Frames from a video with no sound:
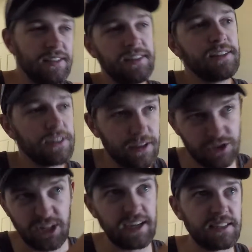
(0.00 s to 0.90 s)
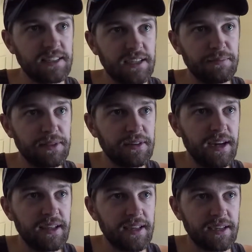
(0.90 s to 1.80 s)
you know, they're chasing it, but they're
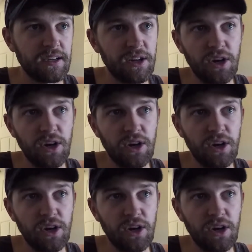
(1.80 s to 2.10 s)
not like